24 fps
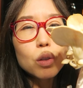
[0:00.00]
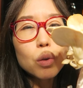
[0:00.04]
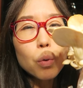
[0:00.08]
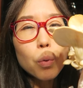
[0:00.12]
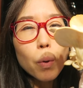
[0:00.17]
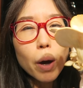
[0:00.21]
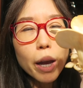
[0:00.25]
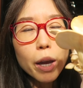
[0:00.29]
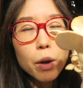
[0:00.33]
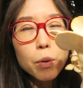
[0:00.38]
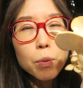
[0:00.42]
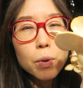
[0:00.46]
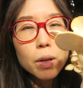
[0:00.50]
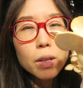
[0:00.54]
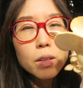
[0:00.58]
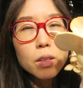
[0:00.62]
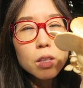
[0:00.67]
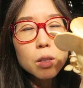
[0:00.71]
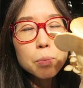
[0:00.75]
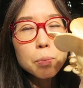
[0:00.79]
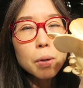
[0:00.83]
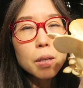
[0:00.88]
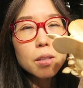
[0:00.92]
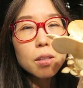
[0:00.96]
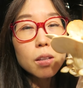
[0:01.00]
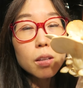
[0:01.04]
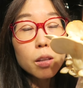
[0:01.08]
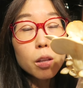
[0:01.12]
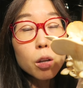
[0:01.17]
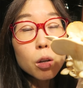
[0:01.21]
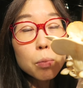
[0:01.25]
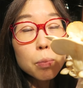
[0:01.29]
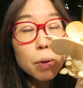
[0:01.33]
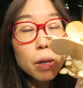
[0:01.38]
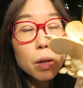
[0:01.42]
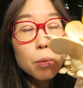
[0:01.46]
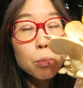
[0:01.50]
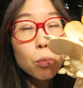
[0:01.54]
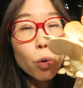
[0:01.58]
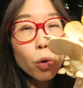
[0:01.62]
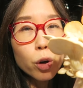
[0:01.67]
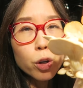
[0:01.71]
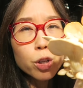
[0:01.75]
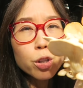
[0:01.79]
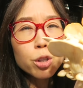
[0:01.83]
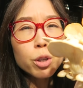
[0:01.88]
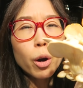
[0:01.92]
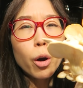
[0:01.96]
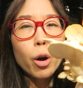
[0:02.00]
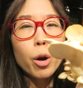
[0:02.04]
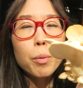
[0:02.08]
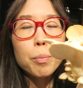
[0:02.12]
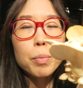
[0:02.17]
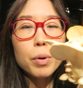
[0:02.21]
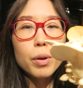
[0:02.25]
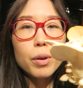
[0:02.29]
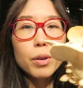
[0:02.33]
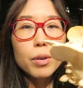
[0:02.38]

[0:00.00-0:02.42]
the white one smells a little bit more sharp.